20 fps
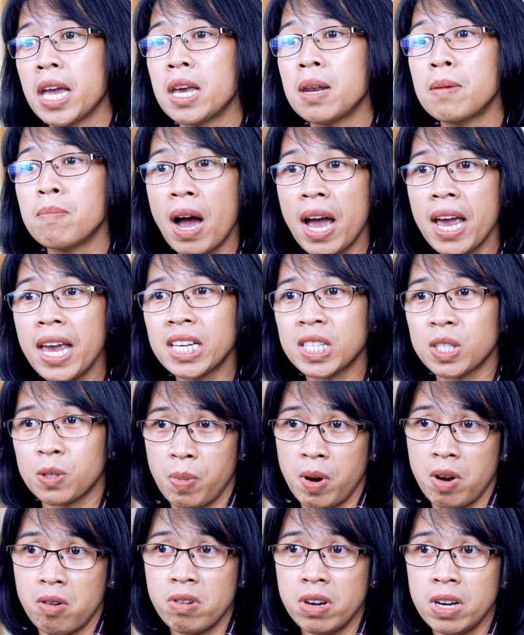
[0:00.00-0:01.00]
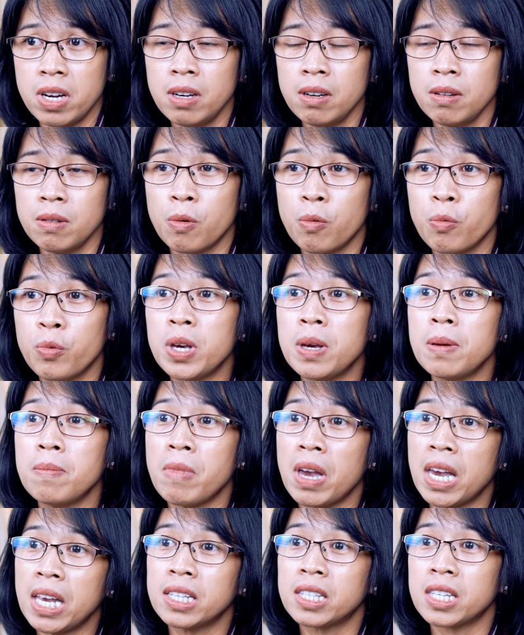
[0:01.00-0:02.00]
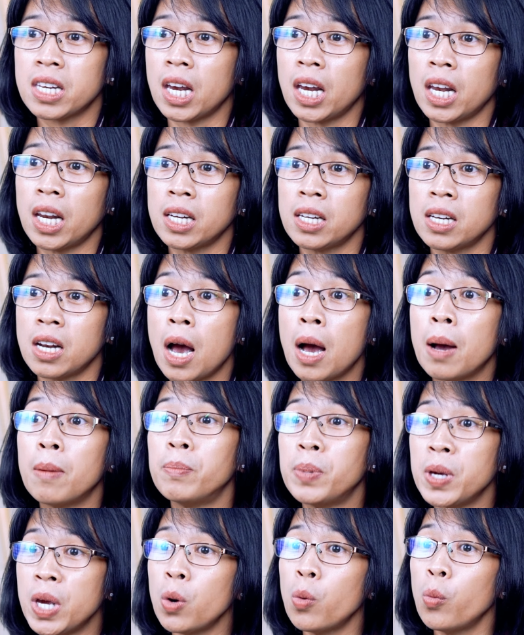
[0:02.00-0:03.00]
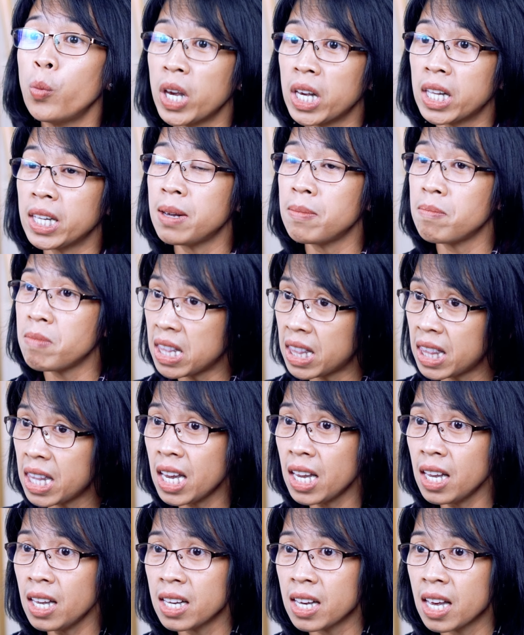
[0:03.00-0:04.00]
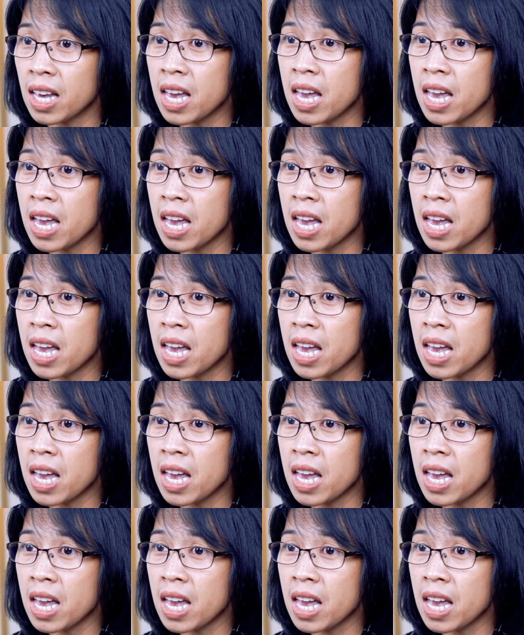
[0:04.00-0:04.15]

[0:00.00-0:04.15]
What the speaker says: In my experience, we maintain bi-weekly meeting,